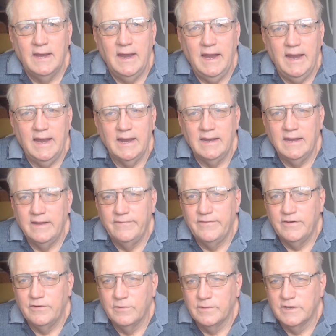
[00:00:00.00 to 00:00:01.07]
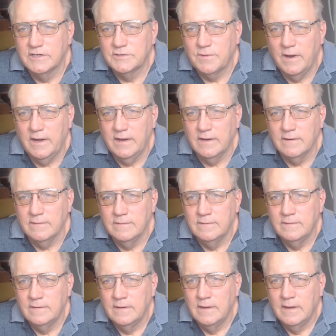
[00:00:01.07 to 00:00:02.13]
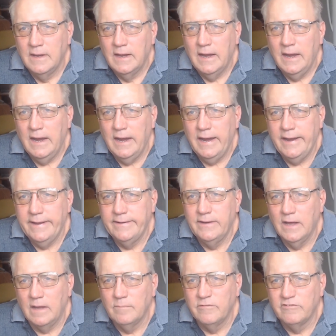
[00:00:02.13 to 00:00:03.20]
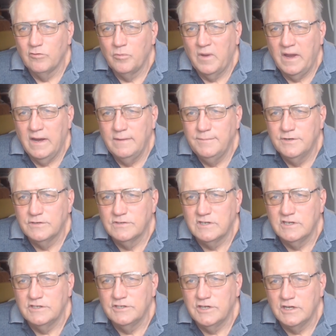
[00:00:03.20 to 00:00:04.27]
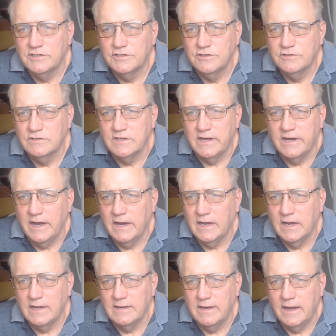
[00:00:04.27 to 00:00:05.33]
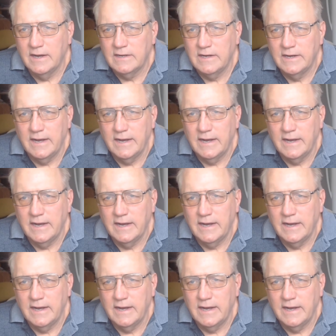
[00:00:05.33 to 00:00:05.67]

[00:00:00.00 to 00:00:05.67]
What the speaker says: and they're doing this right here, and nonverbal behaviors and gestures and eye contact,